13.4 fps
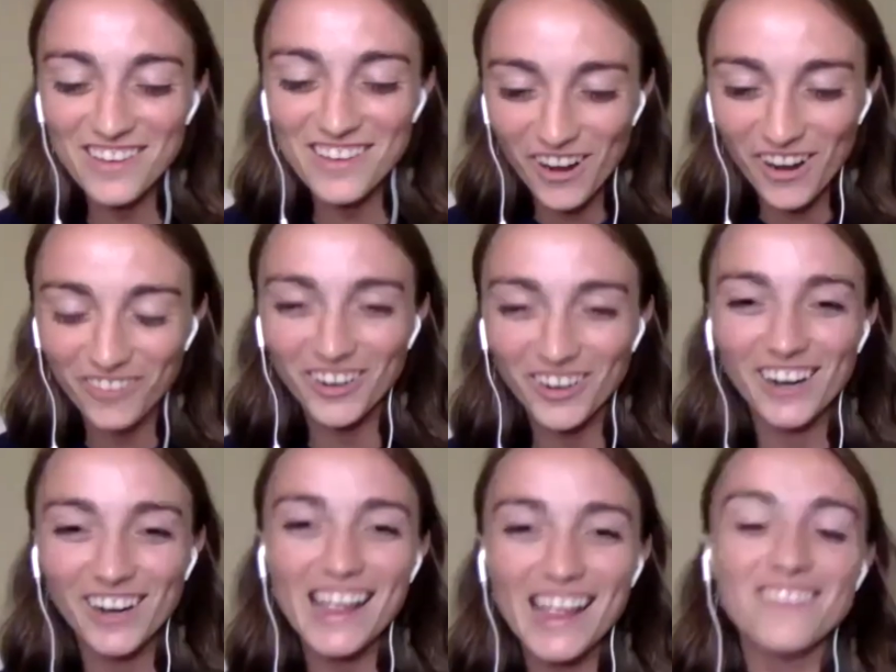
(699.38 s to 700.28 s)

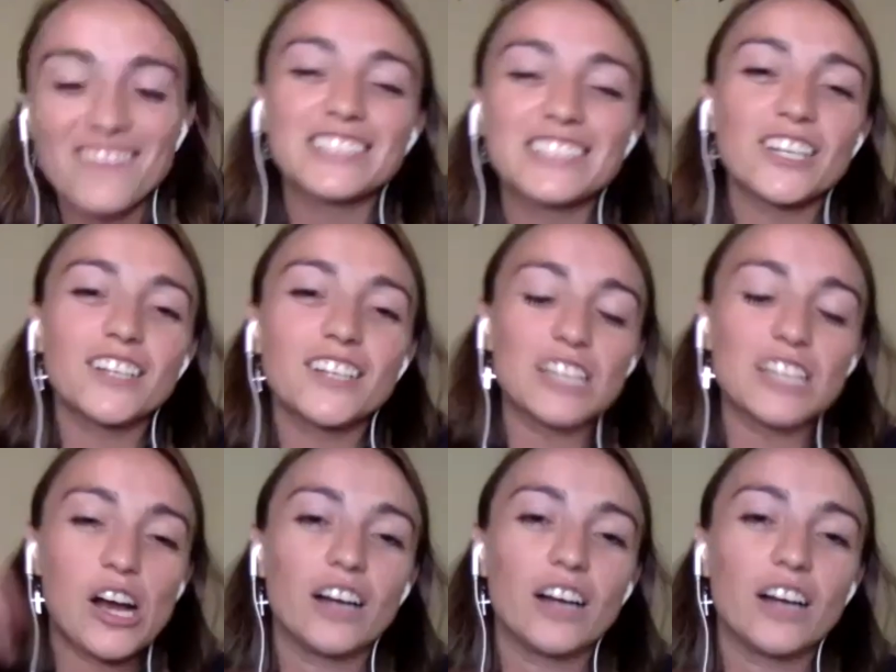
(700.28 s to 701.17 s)
over and we started
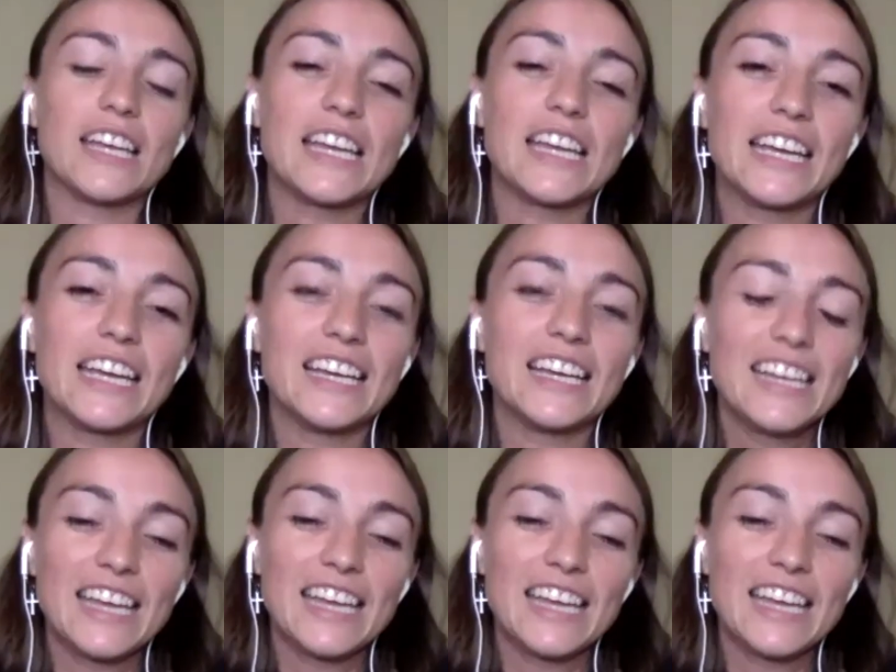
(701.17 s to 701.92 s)
talking,